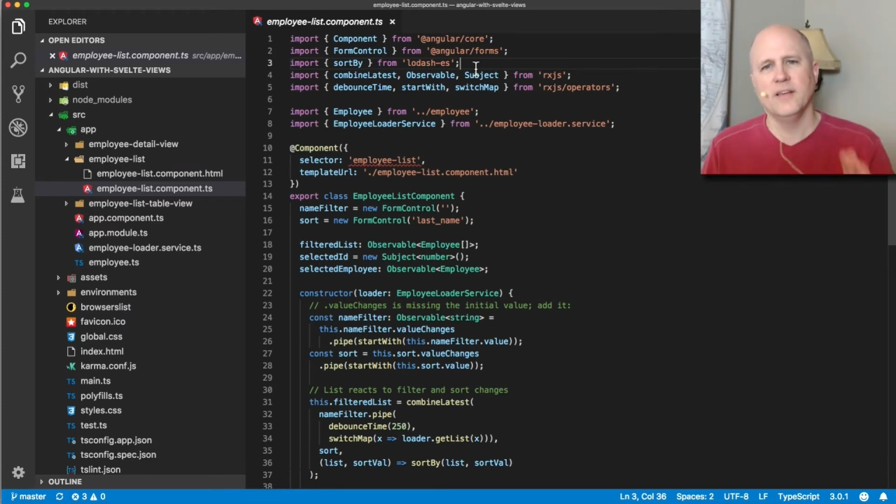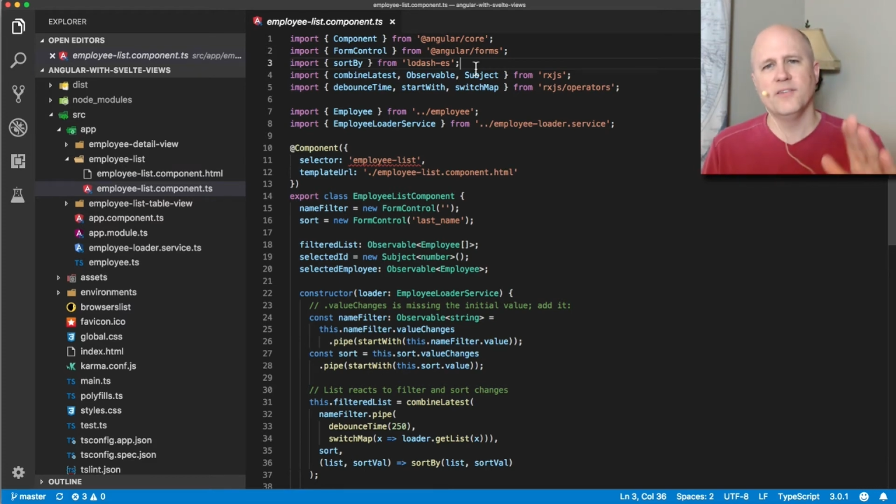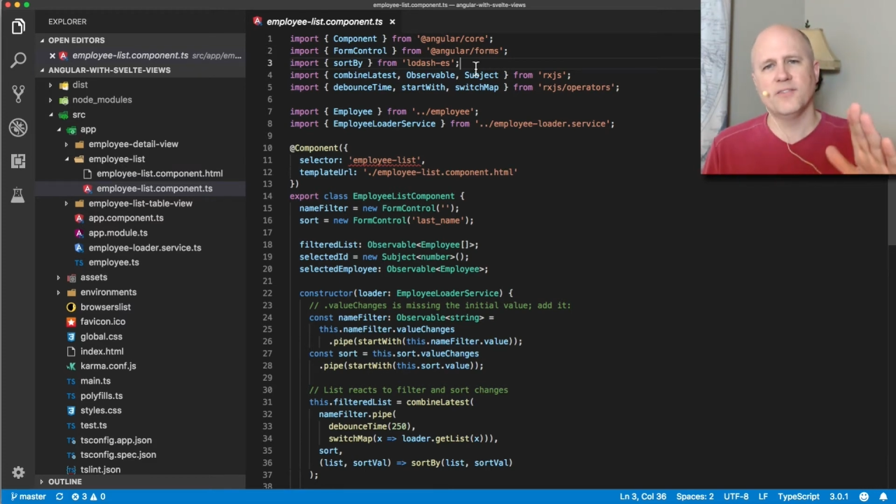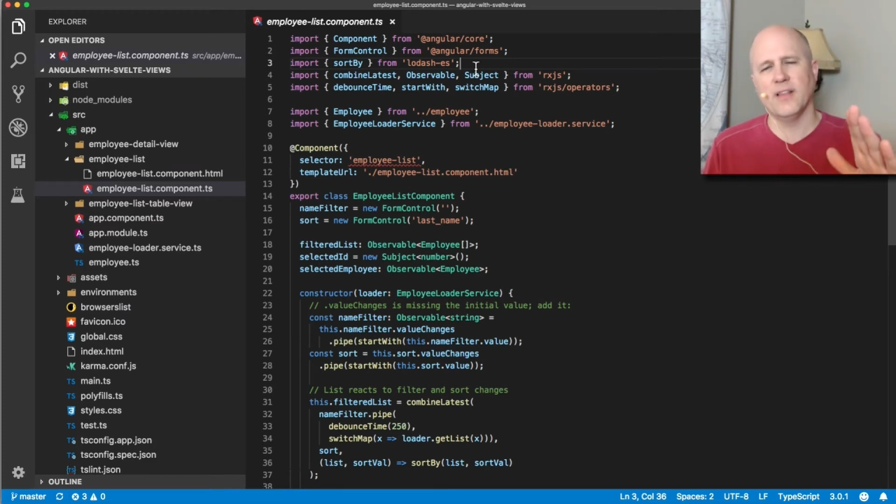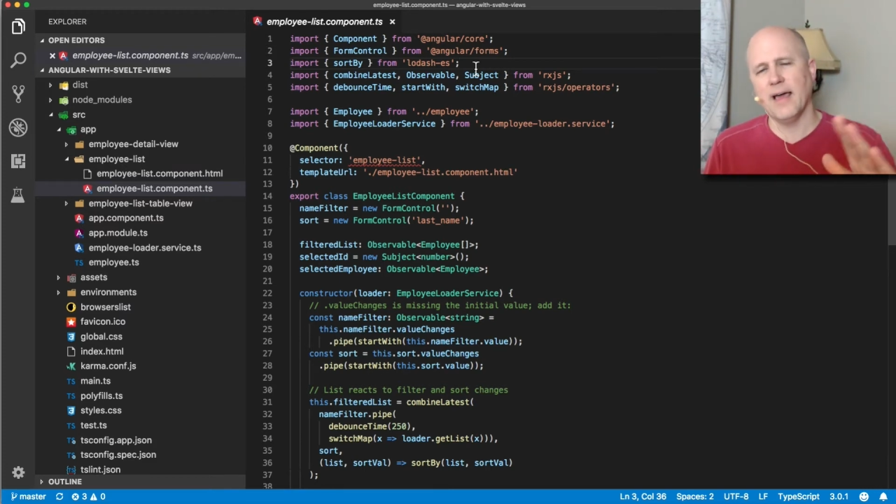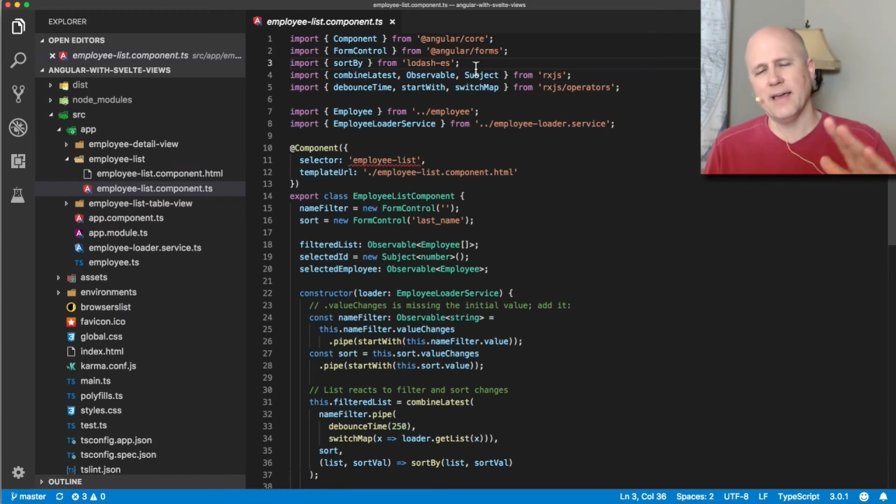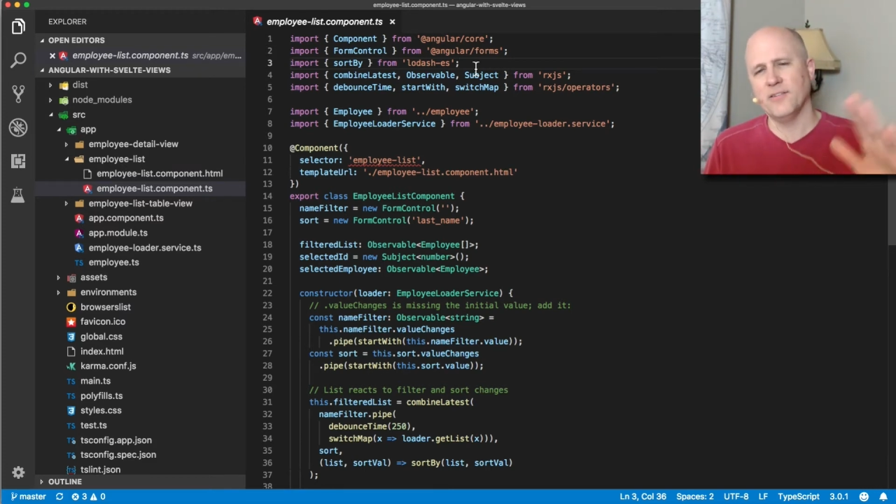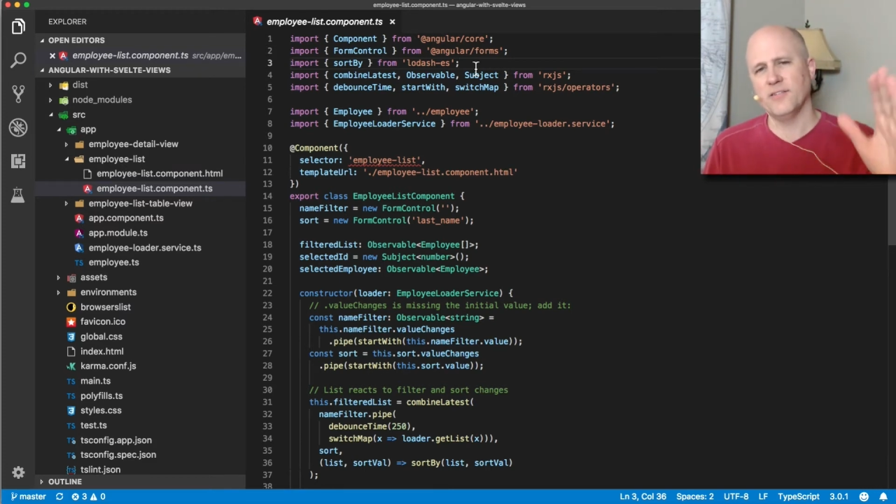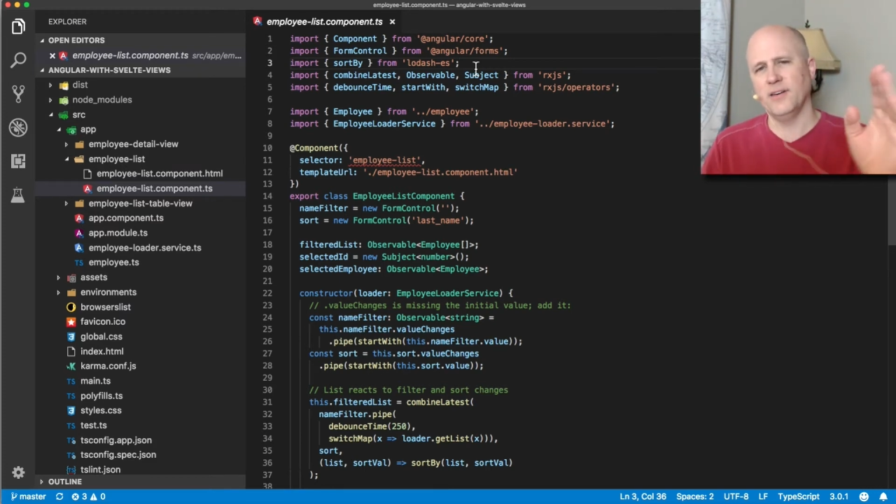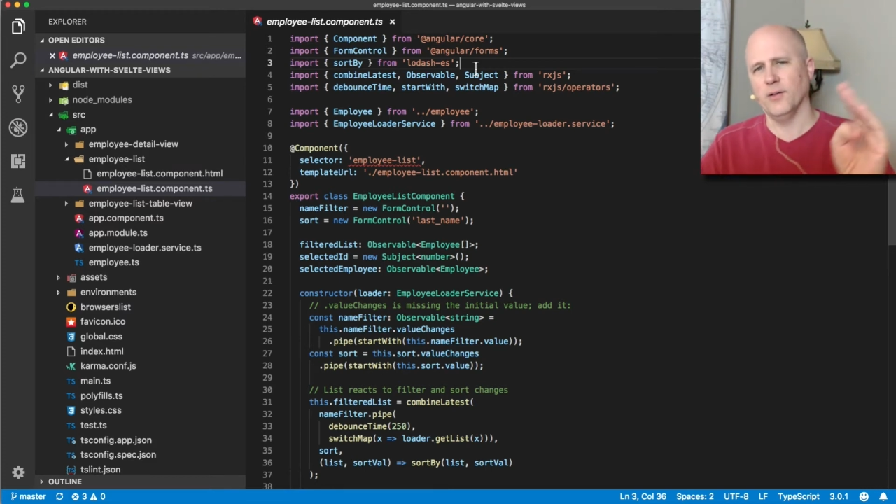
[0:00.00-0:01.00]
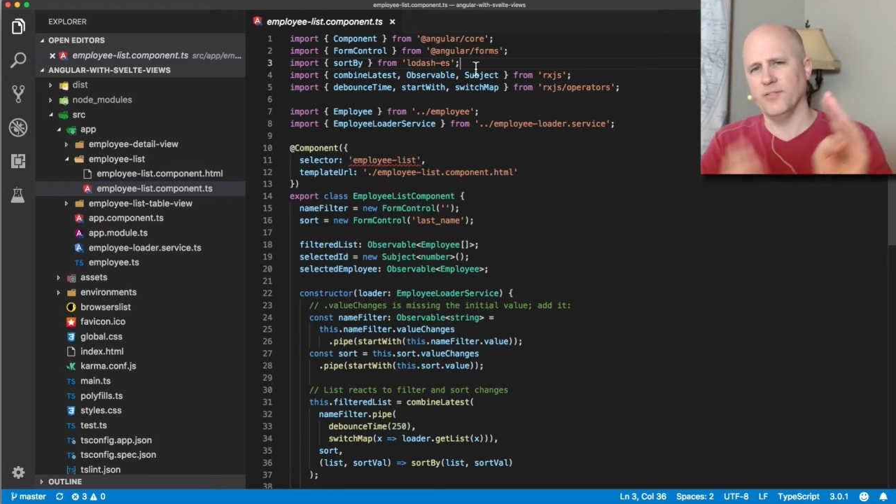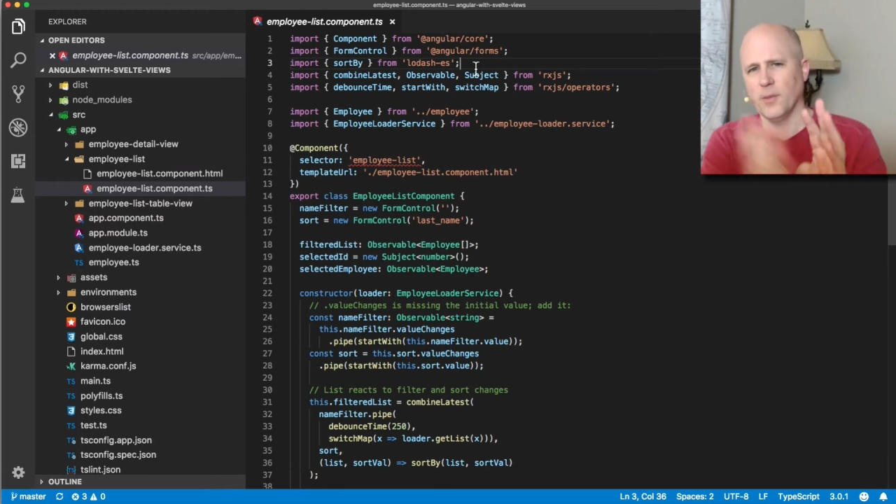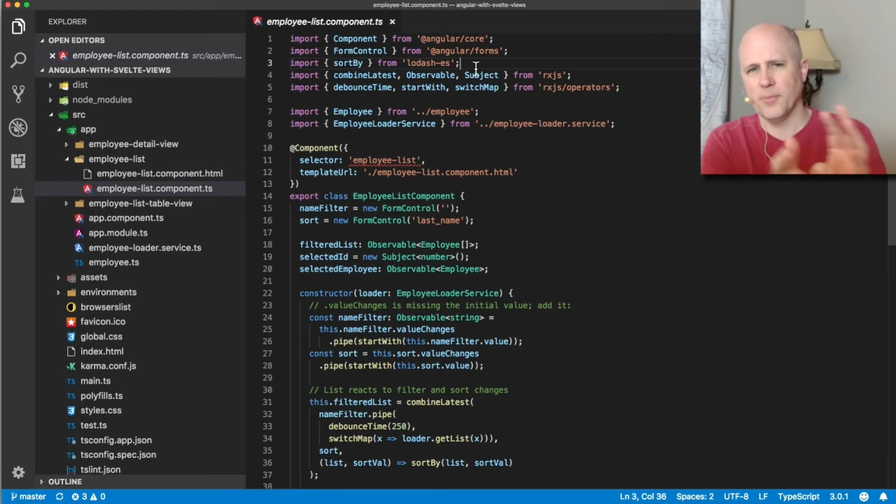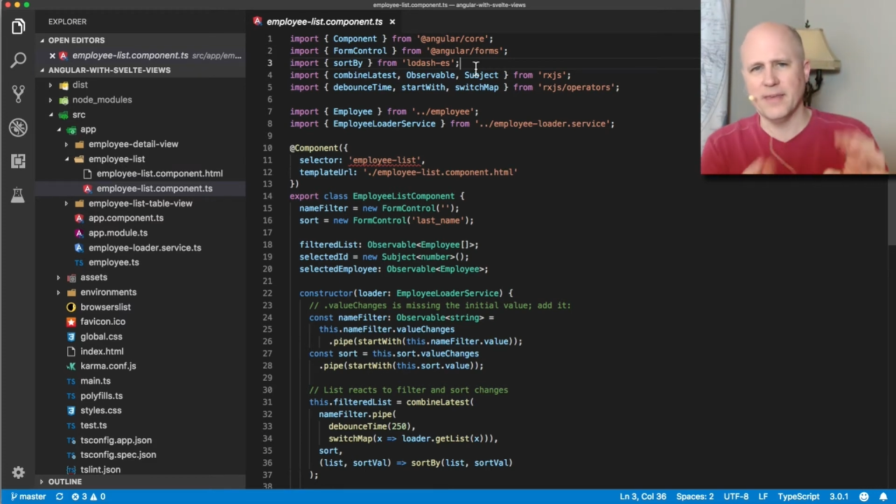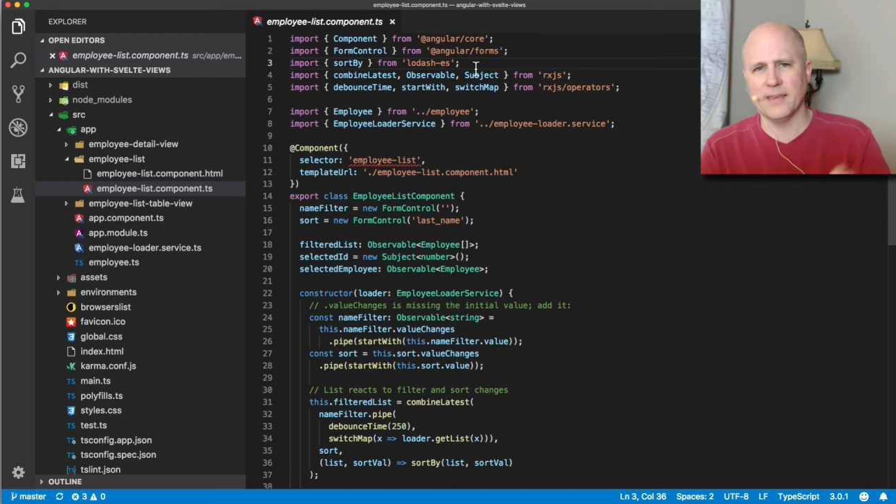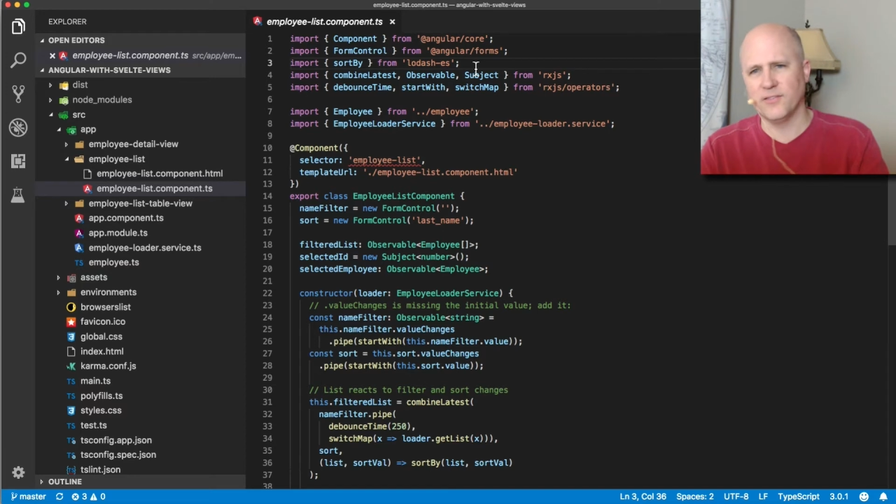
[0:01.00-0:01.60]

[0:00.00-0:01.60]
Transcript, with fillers: slash you know something